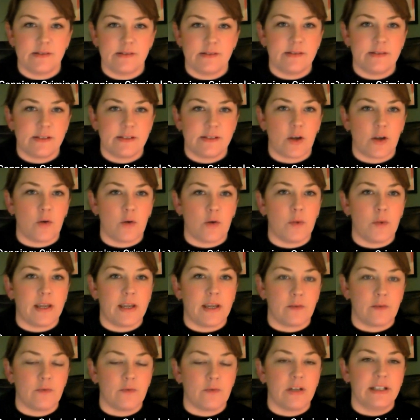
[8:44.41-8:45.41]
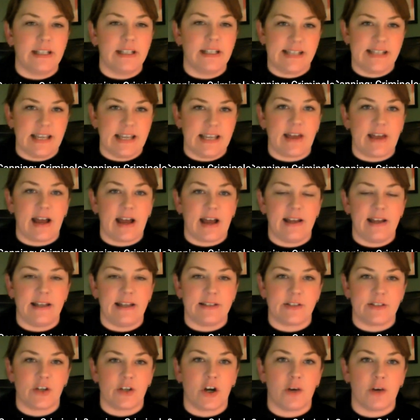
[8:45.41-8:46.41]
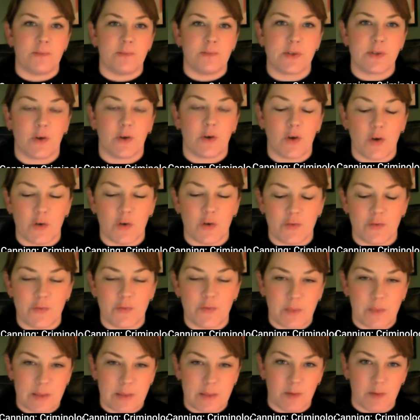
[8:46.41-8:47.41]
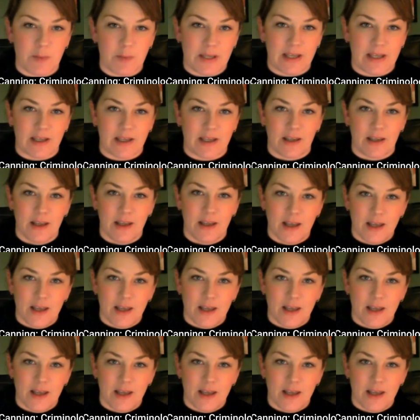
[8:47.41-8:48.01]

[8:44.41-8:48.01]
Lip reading: So we can really see that in terms of people being,